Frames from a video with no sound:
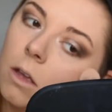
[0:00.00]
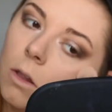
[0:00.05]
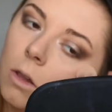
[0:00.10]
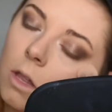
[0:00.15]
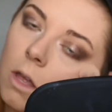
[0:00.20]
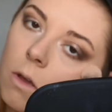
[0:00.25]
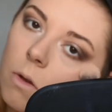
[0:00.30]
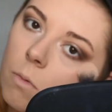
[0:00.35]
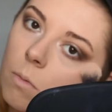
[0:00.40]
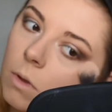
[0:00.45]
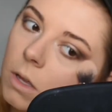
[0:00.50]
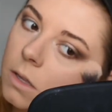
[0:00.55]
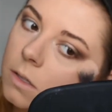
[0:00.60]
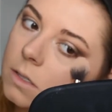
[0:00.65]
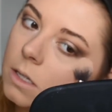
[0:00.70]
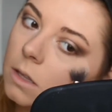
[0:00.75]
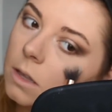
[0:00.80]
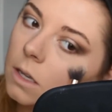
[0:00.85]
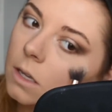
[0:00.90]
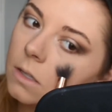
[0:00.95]
Glow ones,
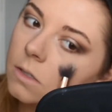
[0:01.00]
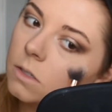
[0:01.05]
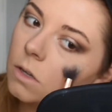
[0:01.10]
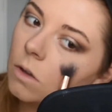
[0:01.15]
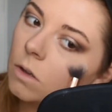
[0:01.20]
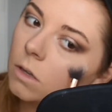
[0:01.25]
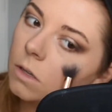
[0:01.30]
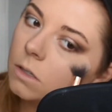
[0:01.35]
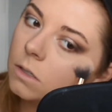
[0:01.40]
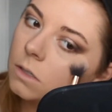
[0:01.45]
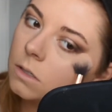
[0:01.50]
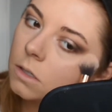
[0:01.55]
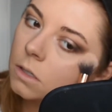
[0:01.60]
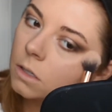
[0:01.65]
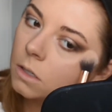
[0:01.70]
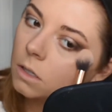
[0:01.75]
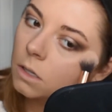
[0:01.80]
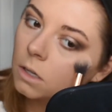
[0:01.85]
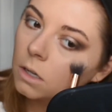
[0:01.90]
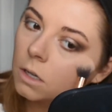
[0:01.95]
I think it's called.
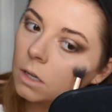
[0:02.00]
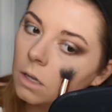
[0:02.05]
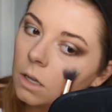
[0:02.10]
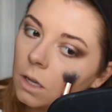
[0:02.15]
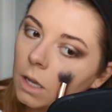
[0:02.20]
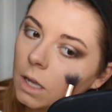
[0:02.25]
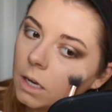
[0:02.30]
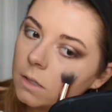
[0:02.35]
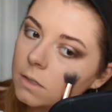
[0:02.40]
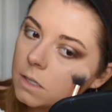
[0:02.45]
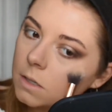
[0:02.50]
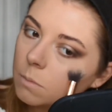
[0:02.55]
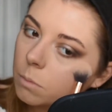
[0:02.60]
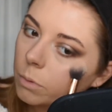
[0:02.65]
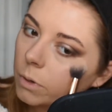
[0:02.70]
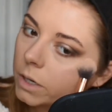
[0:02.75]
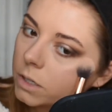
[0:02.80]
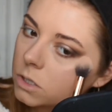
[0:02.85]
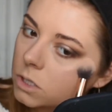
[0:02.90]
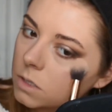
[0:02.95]
And it's in
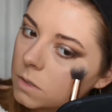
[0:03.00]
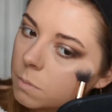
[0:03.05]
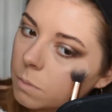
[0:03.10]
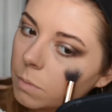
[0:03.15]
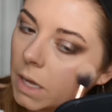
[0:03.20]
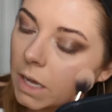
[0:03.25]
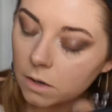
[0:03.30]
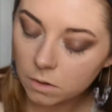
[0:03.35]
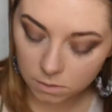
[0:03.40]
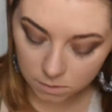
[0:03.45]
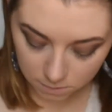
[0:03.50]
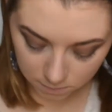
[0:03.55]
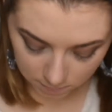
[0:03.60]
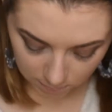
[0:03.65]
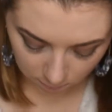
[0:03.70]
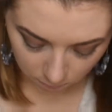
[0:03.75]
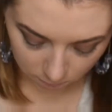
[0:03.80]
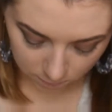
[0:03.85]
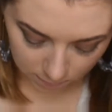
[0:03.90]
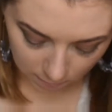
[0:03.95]
Precious Petals.
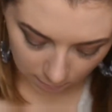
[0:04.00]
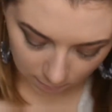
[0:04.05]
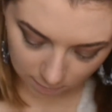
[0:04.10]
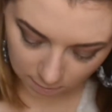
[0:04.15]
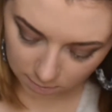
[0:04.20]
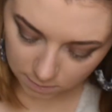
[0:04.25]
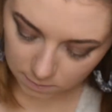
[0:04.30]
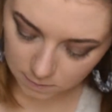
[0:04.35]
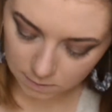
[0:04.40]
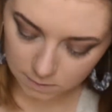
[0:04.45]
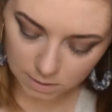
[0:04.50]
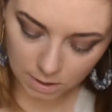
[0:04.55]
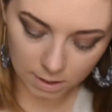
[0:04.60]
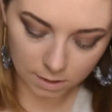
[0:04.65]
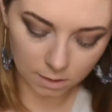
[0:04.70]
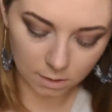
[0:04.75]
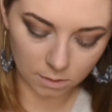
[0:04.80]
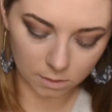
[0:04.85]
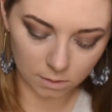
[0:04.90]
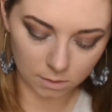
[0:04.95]
It looks like this. It's got
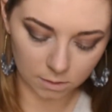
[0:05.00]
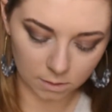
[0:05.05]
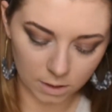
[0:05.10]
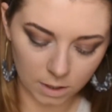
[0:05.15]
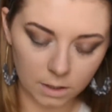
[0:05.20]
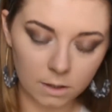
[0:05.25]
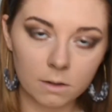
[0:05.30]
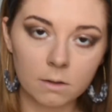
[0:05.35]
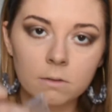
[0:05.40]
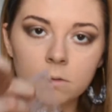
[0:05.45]
the little, like,